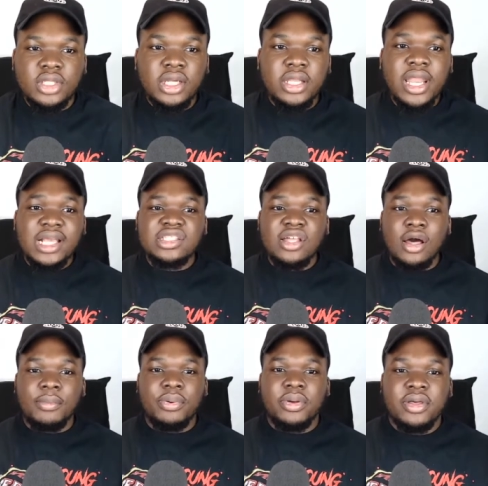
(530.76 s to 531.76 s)
Next
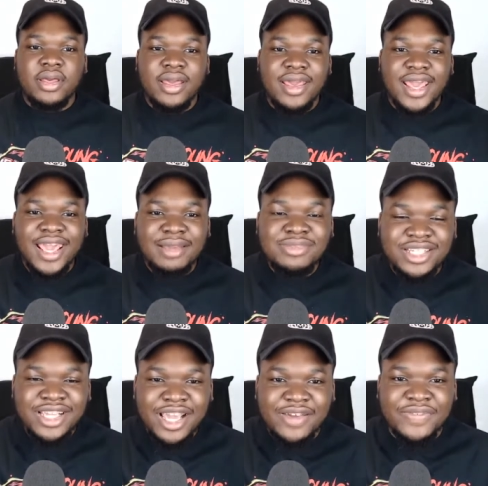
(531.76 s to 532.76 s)
up,
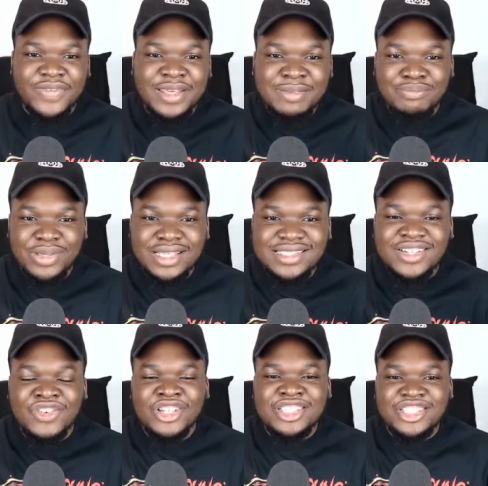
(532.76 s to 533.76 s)
MJF, he beat
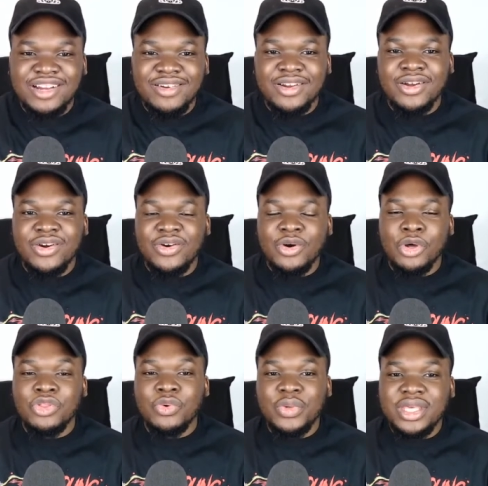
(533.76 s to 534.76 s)
Chris Jericho
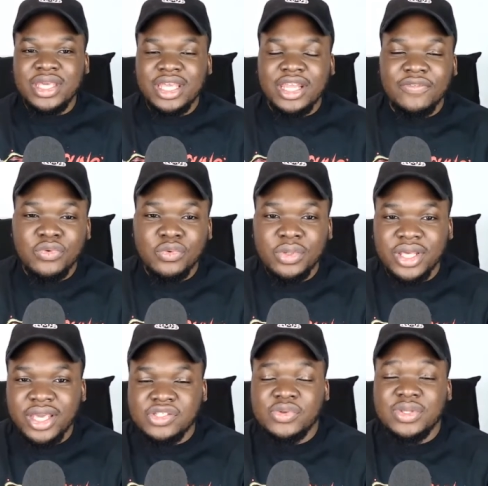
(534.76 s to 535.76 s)
on the weekend at Full
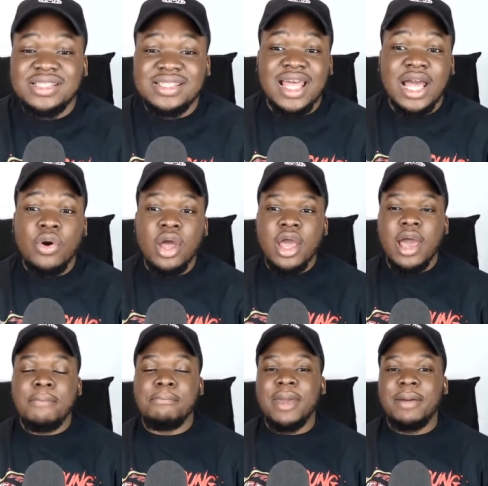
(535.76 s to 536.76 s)
Gear, so he's now
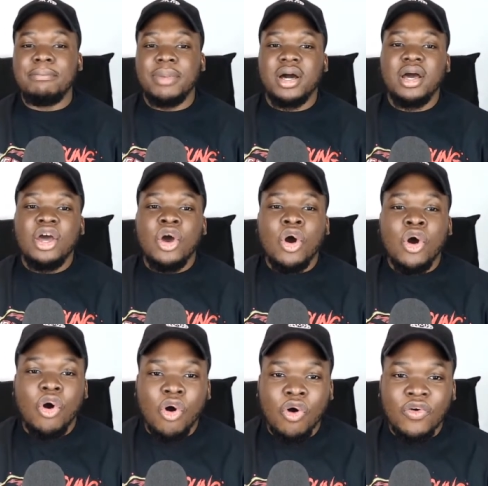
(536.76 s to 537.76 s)
a member
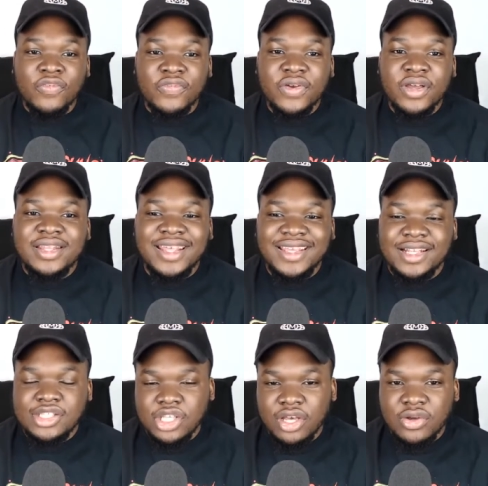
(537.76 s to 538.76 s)
of the Inner
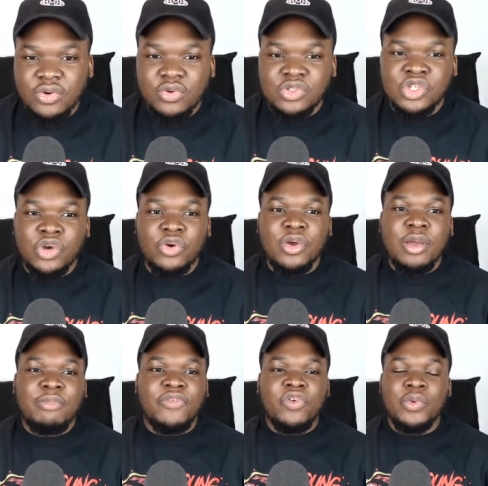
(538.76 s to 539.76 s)
Circle. So
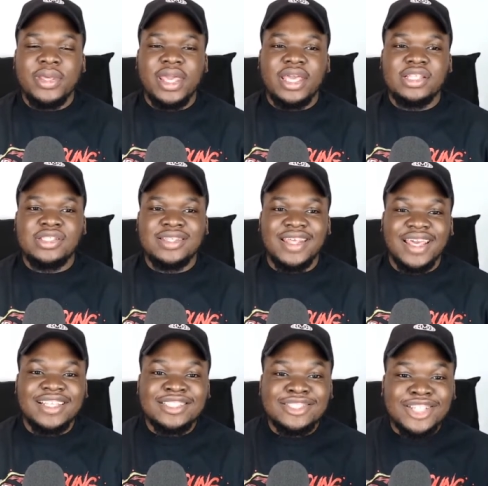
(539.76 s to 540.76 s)
before we get into the
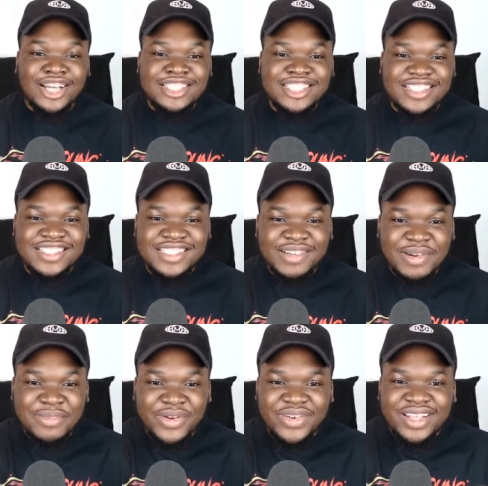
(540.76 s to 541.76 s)
induction
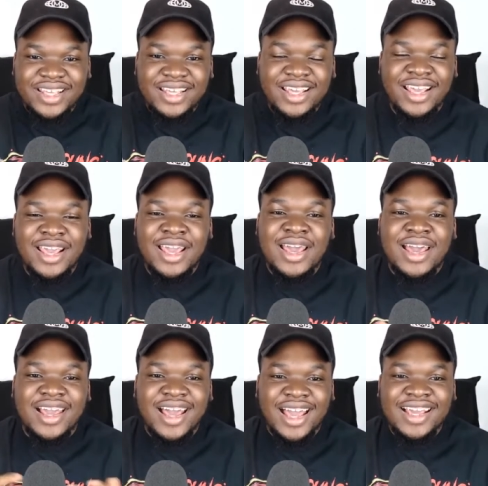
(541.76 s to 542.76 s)
ceremony,
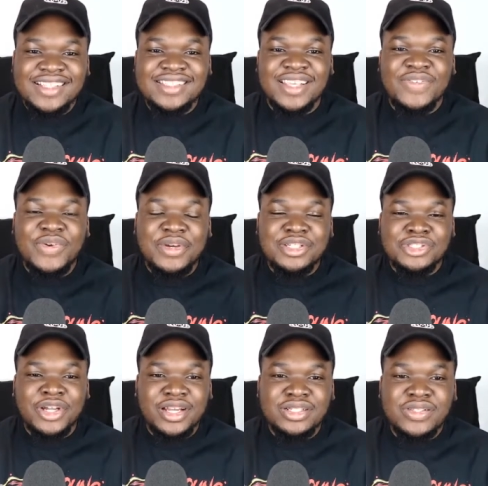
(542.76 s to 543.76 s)
guys, if you're
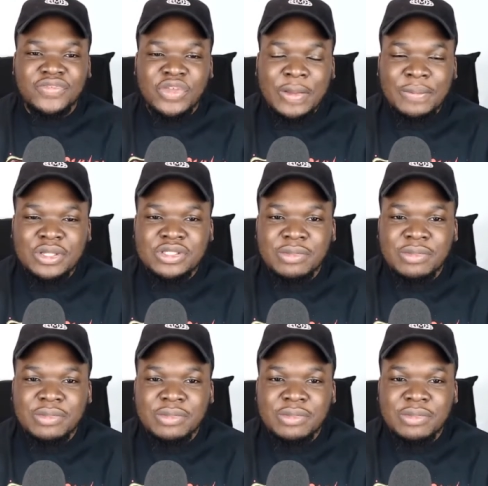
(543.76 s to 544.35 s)
enjoying this review, please